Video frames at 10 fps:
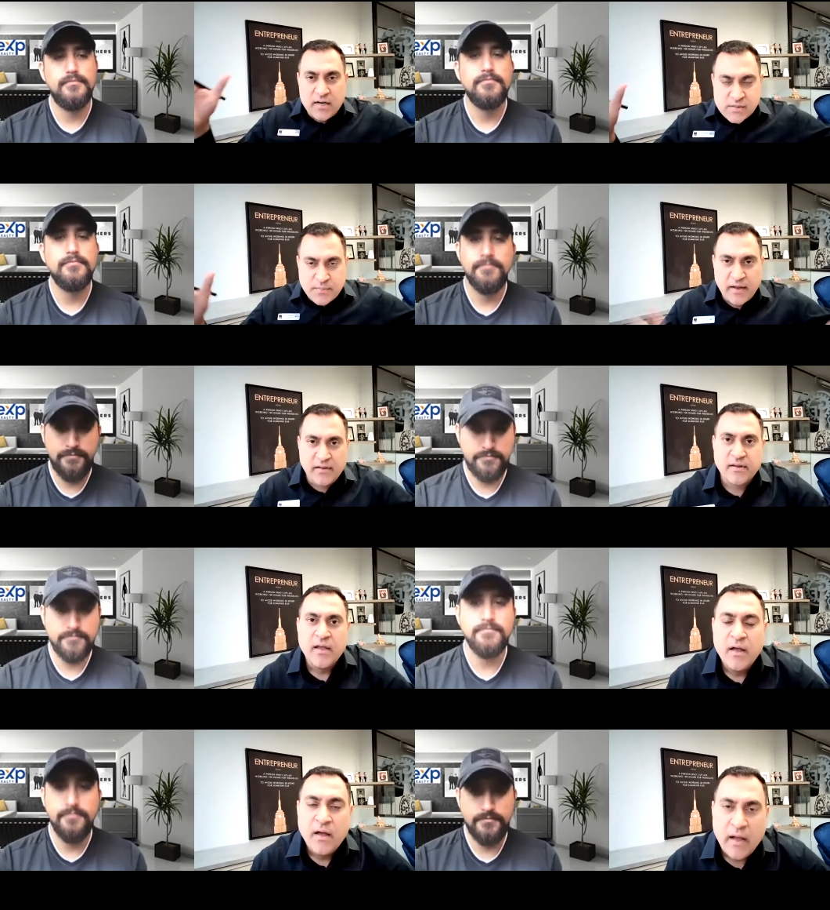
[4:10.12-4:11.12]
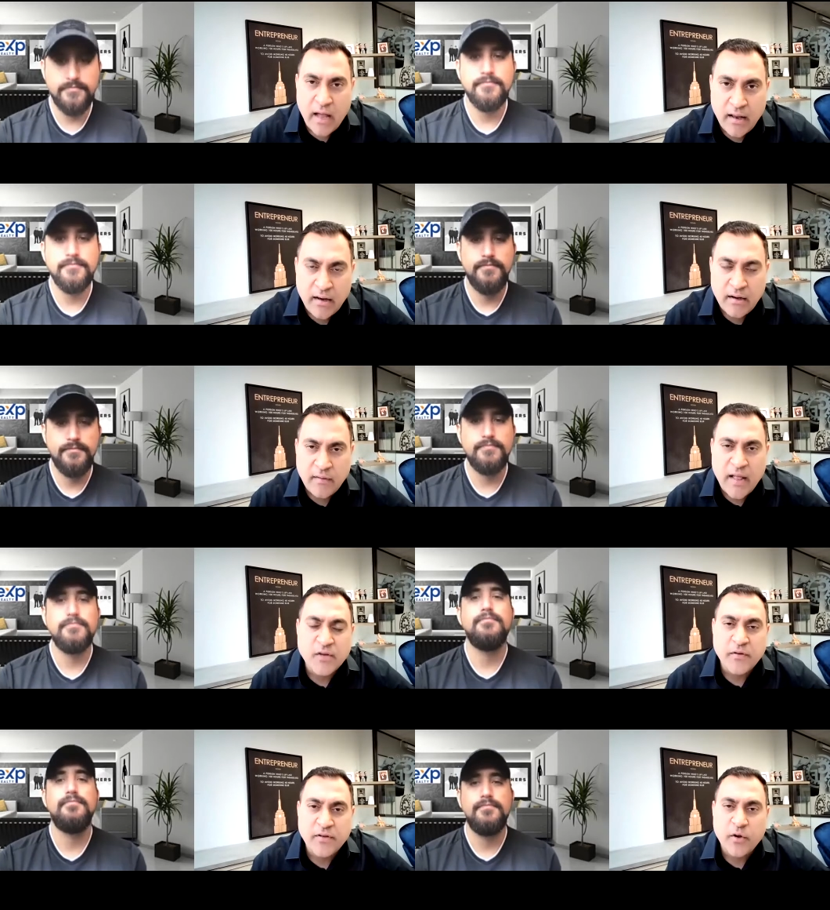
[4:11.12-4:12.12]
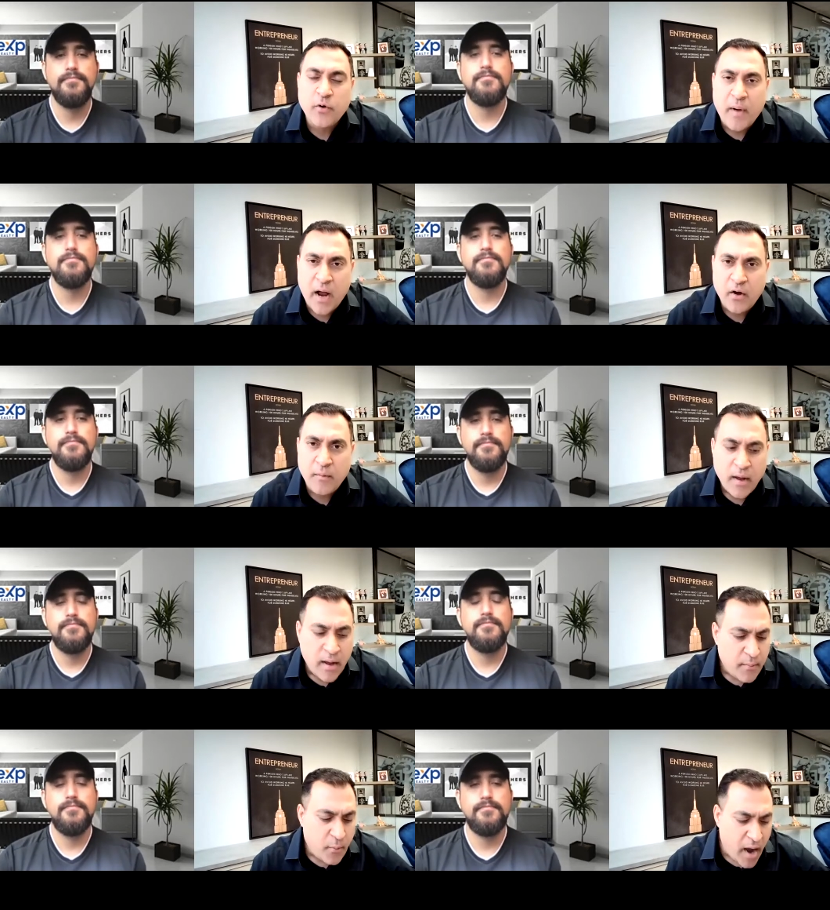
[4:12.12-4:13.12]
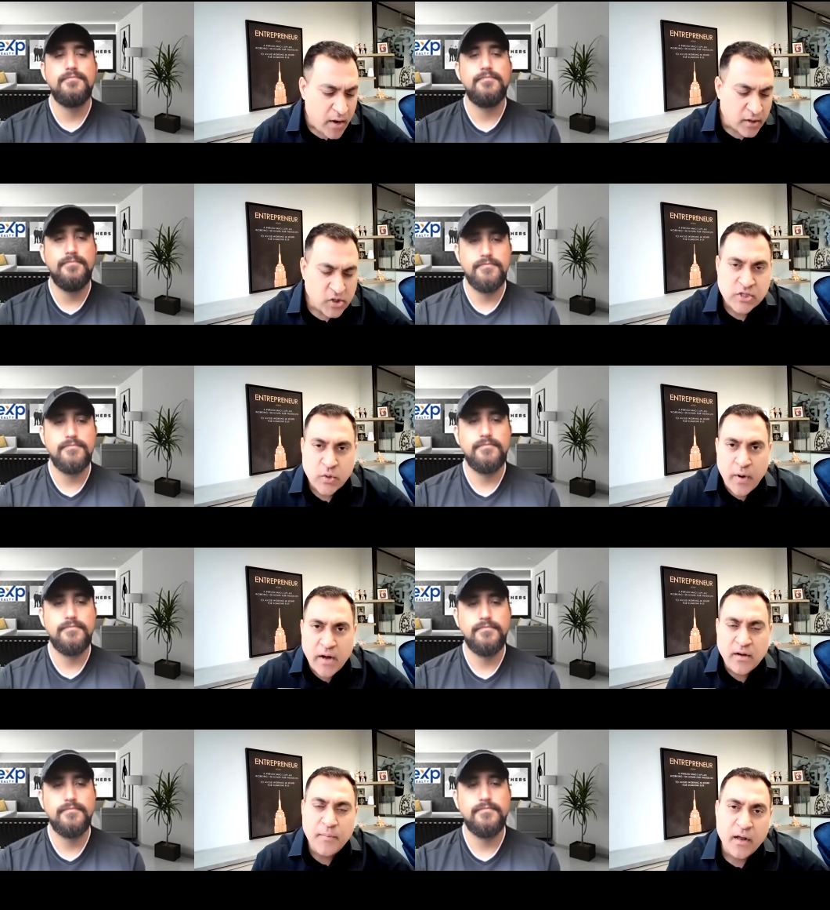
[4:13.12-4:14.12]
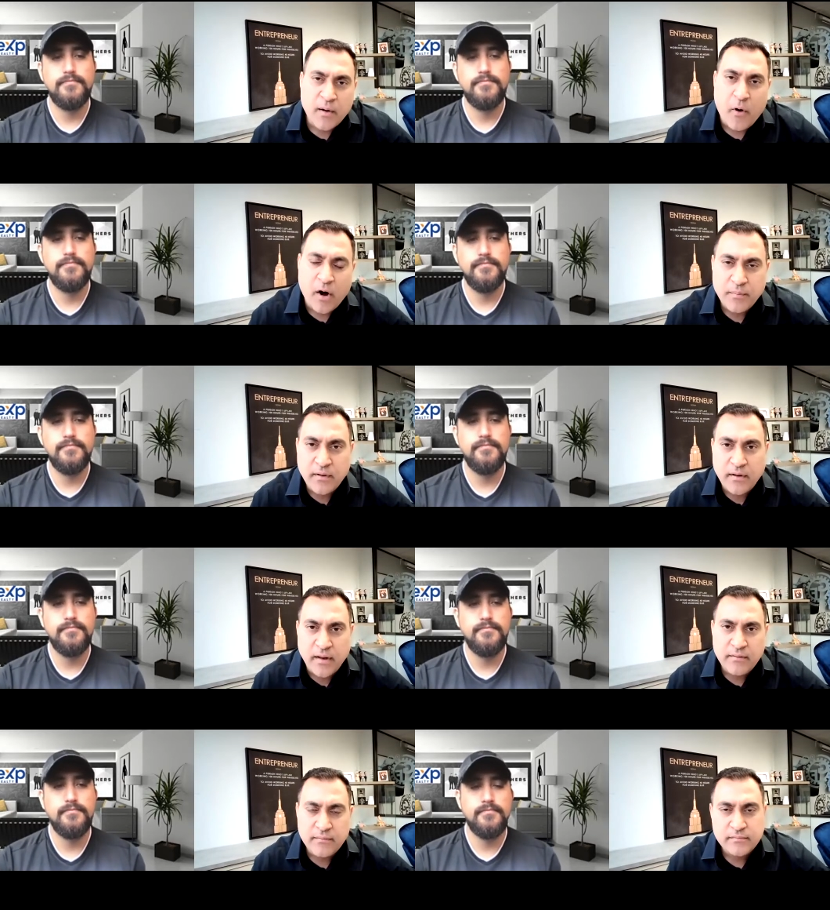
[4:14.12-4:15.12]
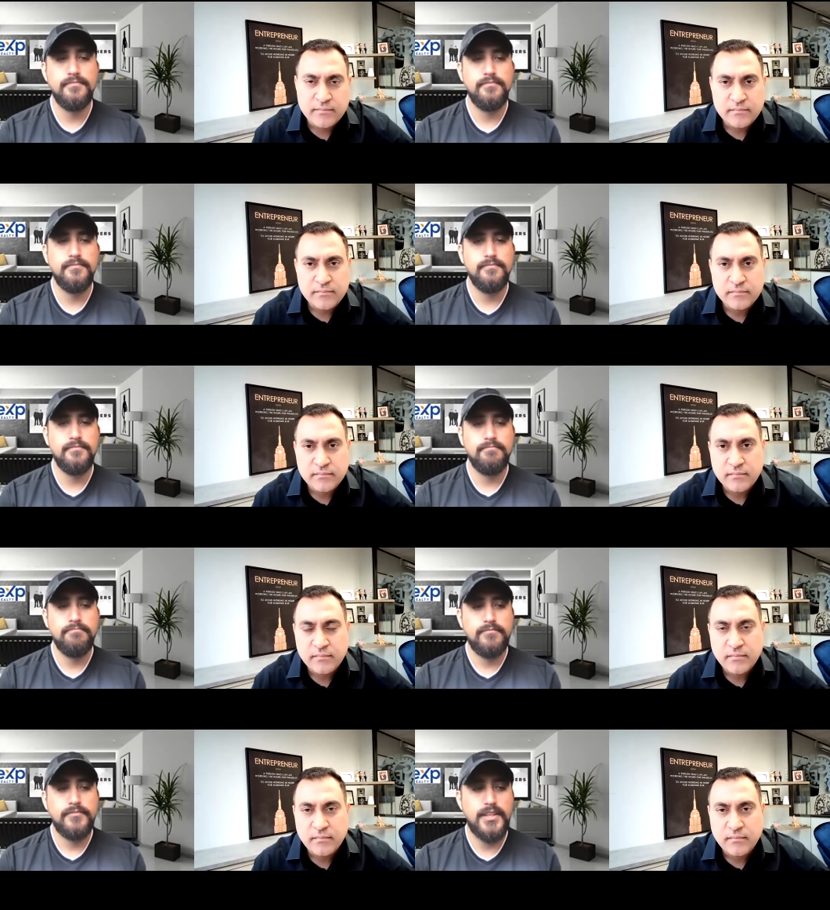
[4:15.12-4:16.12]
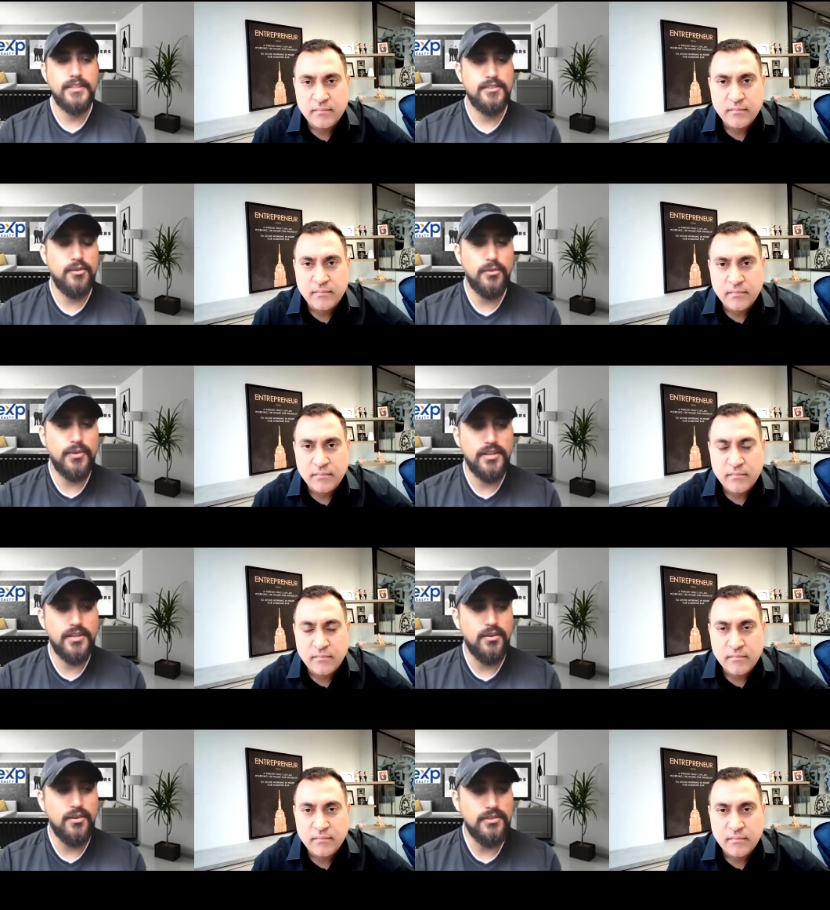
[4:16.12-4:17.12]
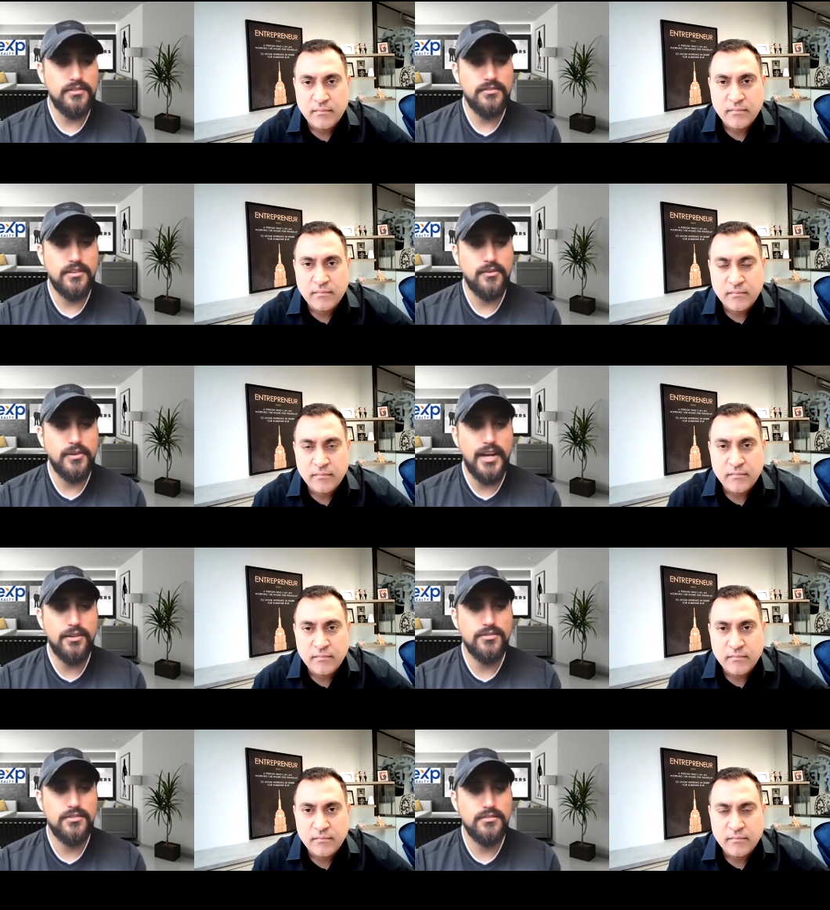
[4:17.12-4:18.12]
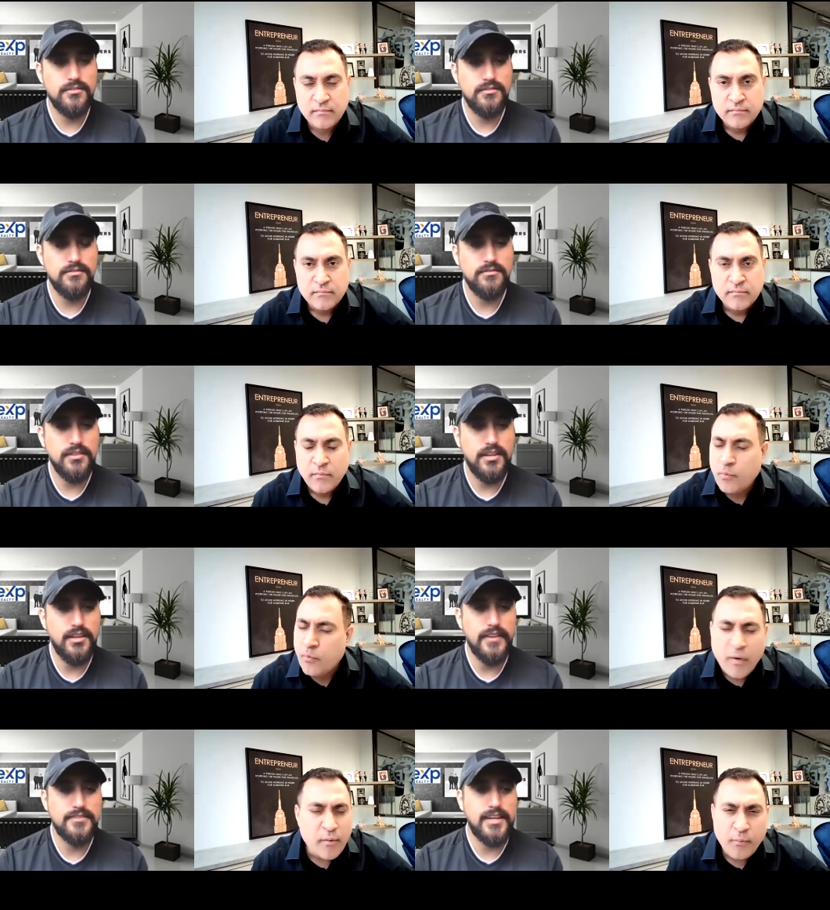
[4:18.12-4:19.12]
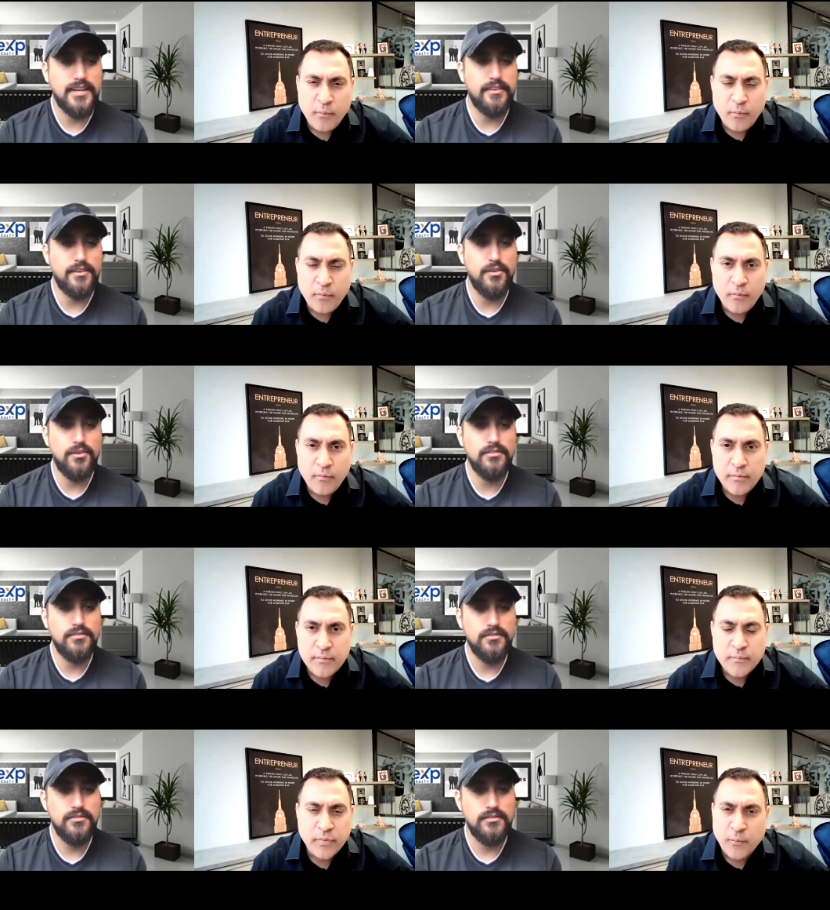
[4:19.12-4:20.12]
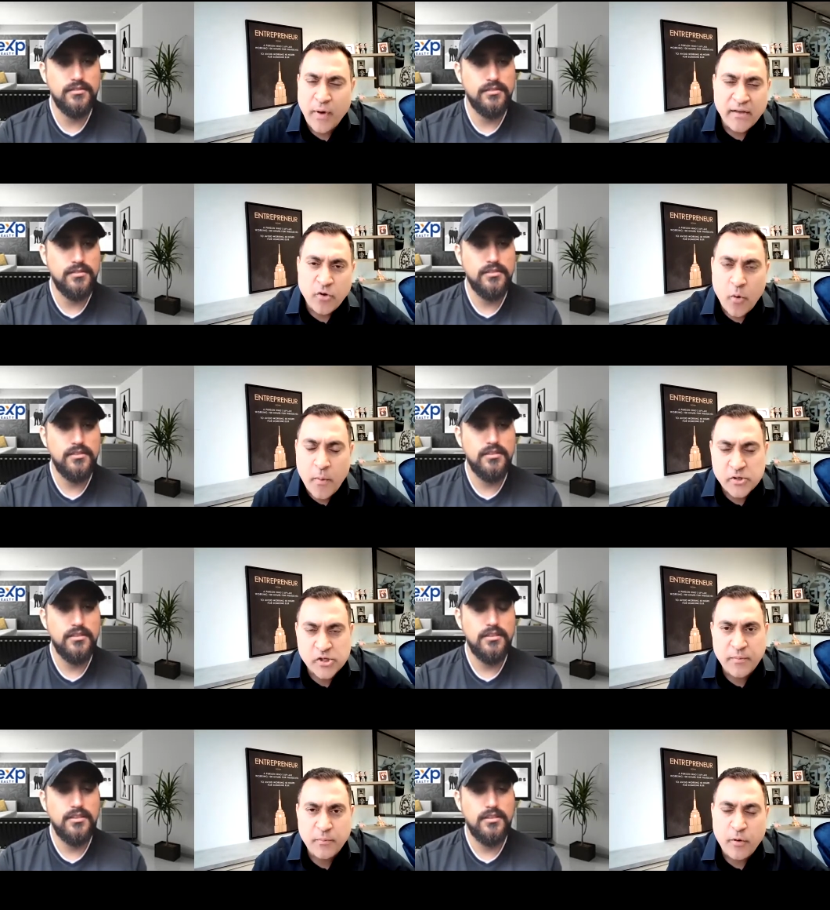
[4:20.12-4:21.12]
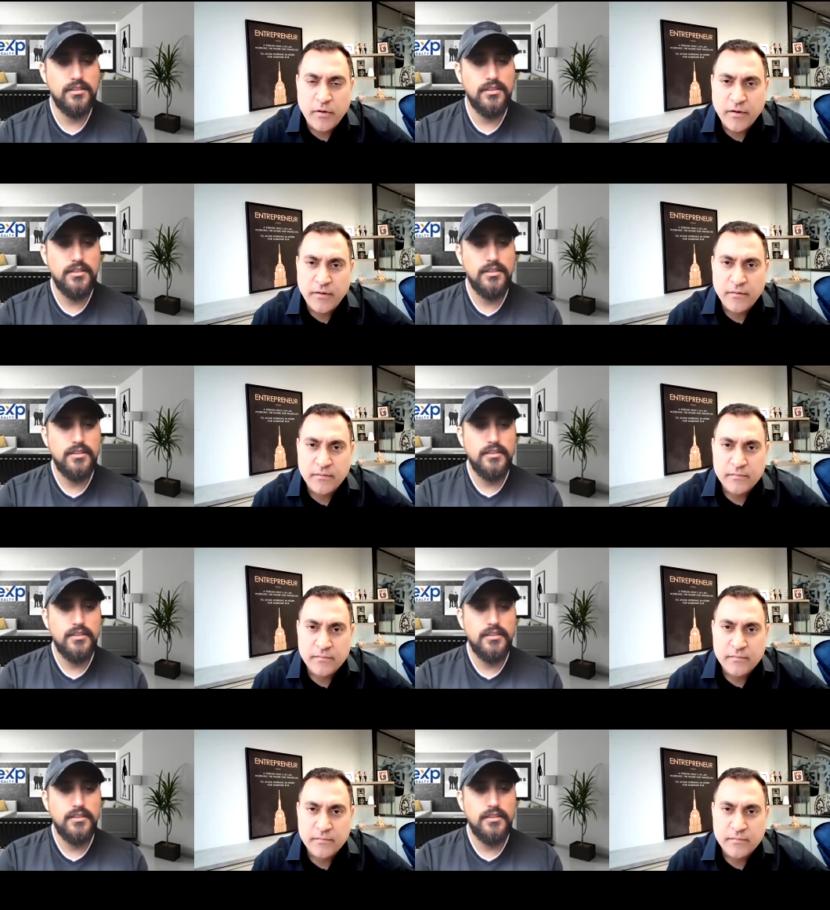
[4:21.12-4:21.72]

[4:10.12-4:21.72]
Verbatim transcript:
Speaker 1: space. And that's why you said you will buy a home. But why not just rent a bigger apartment, Ed?
Speaker 2: Because, you know, we want to own our own house. Uh, that's kind of the goal.
Speaker 1: Why is homeownership important
Speaker 2: to you?